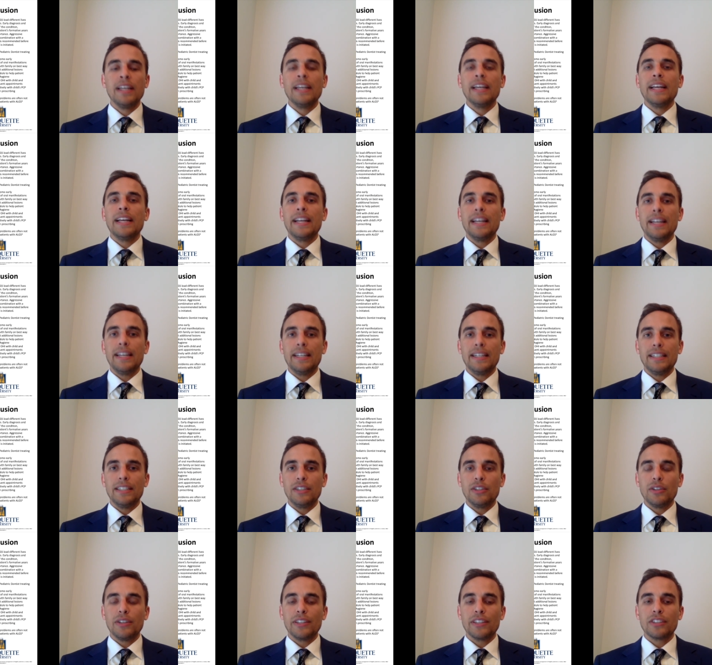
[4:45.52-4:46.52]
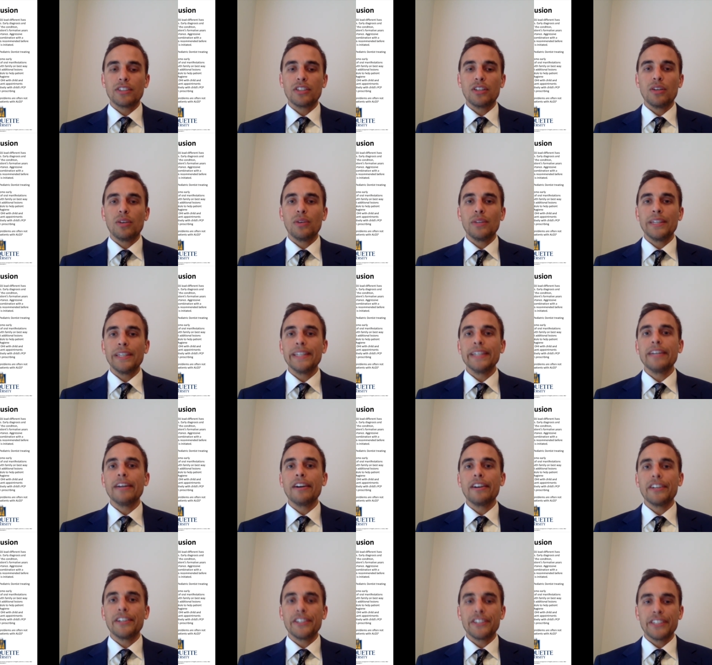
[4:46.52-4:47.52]
and in doing so, we need to
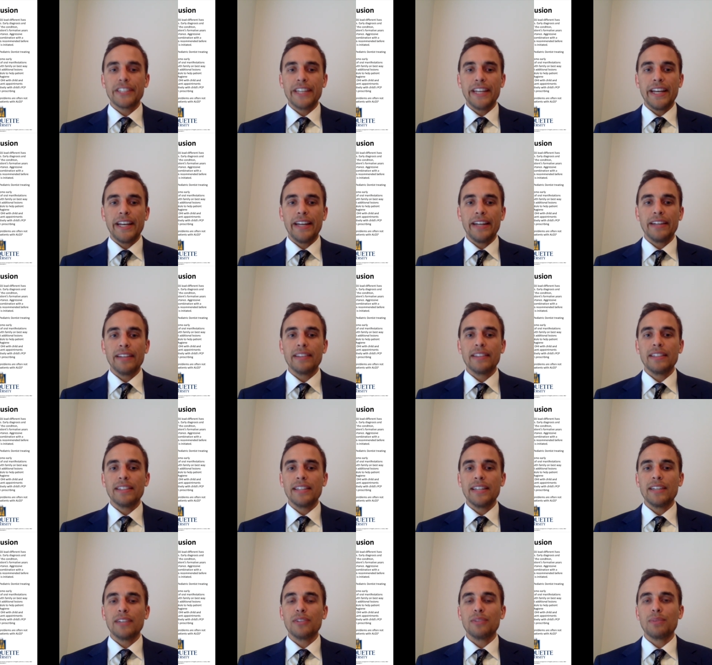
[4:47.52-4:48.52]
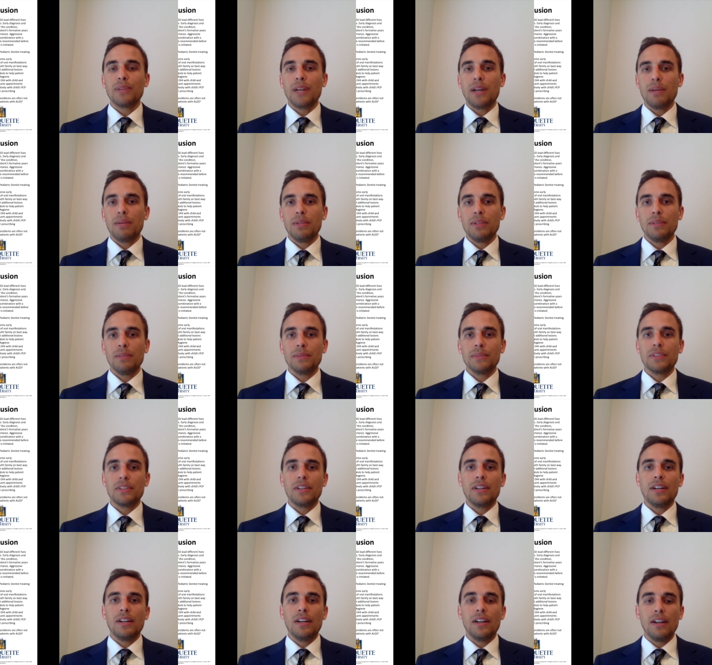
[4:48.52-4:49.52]
understand that dental problems
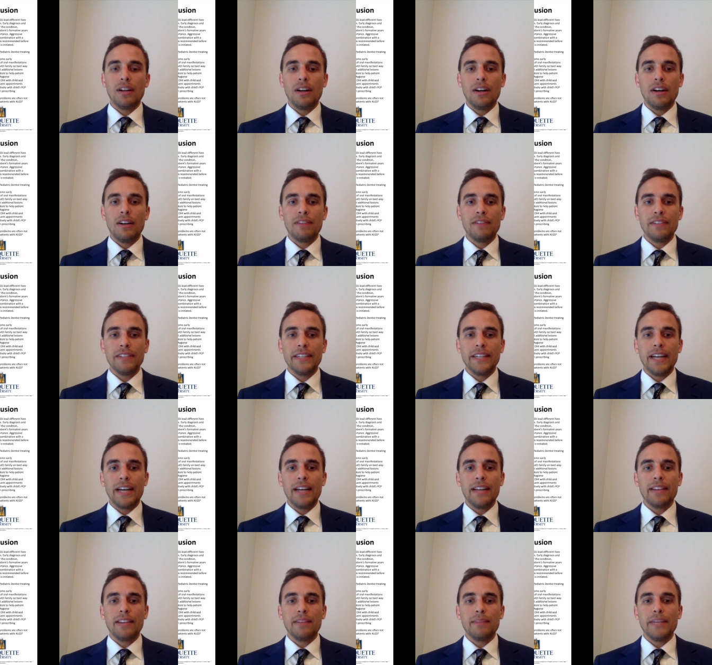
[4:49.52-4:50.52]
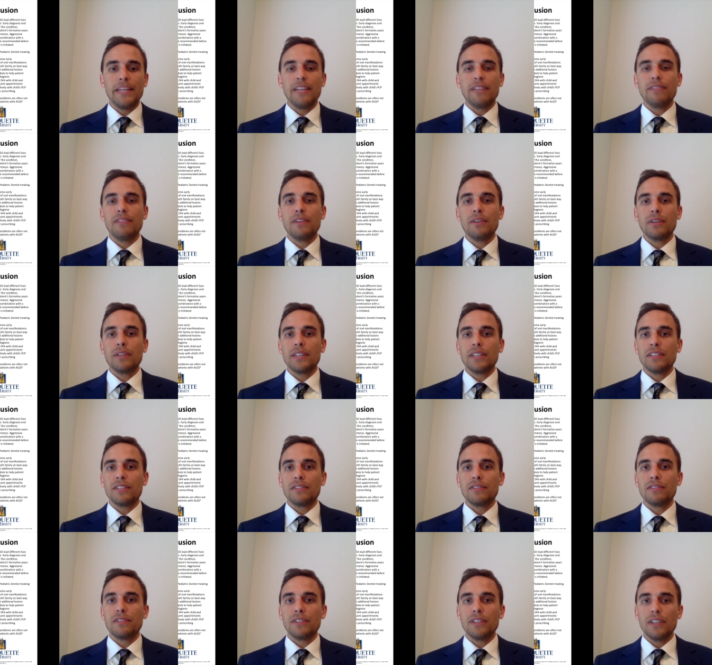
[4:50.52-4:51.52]
are often not the main focus
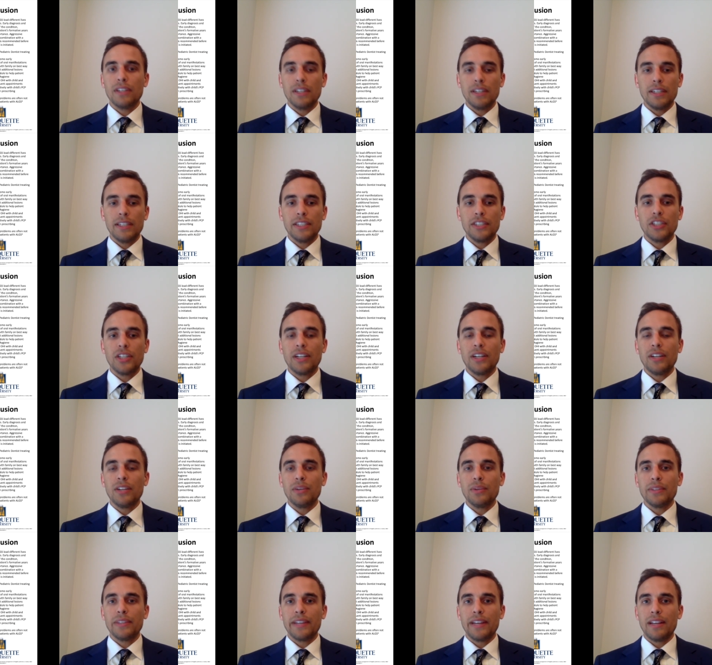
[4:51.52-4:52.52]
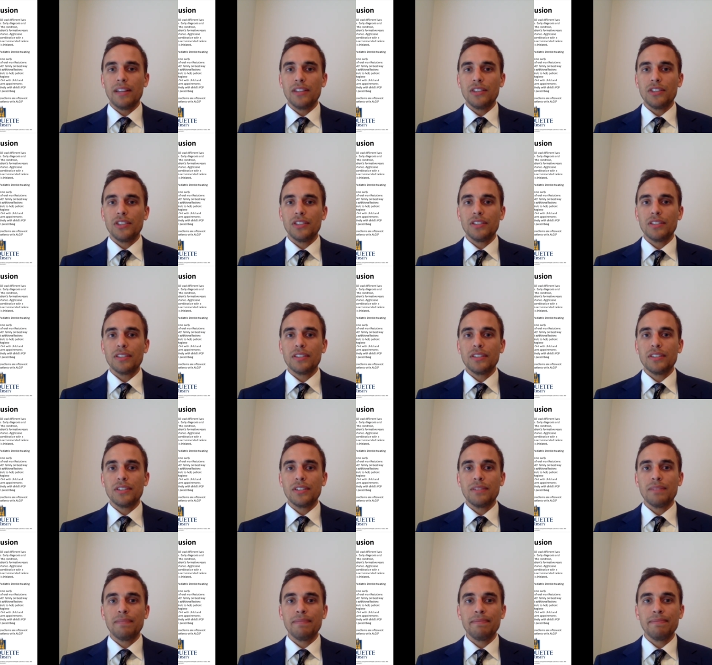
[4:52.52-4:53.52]
for a child with Alagille
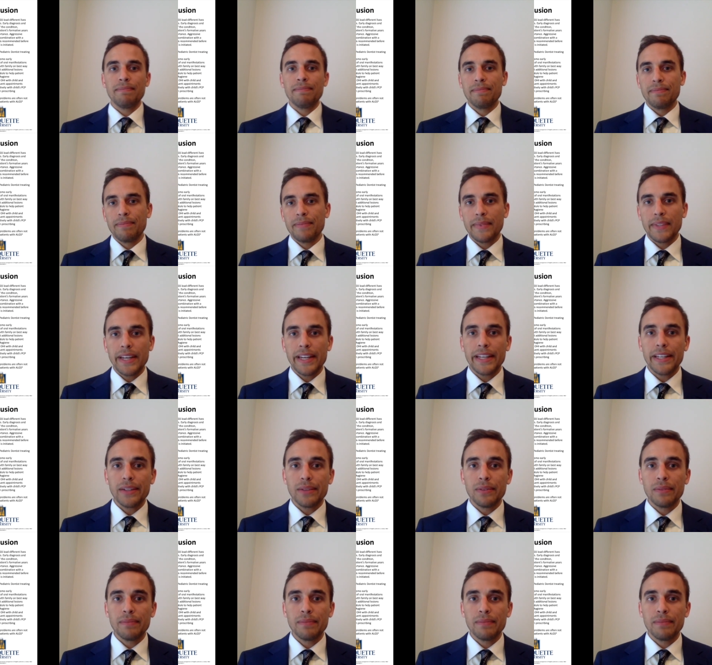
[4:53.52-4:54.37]
syndrome. Thank you.